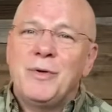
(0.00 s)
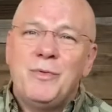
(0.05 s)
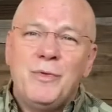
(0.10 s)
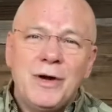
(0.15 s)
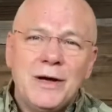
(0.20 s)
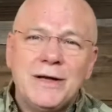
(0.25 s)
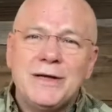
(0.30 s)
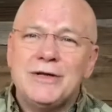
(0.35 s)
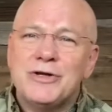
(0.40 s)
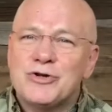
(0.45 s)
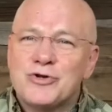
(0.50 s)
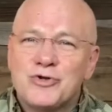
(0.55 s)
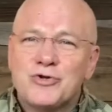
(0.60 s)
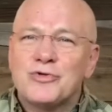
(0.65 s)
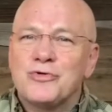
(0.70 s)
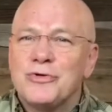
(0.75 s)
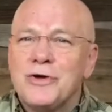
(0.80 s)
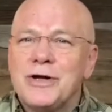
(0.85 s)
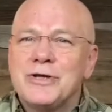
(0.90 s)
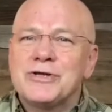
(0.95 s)
we willing to
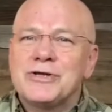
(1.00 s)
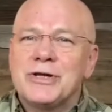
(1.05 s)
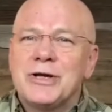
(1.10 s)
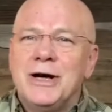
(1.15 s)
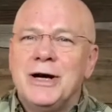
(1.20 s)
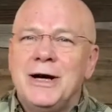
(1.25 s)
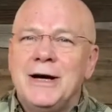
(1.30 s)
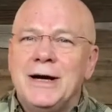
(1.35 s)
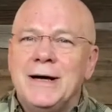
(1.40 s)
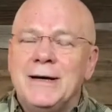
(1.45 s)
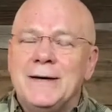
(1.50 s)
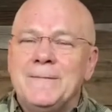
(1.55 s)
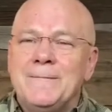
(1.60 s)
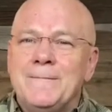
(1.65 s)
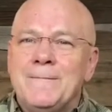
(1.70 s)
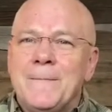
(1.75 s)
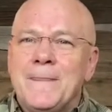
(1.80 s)
trust God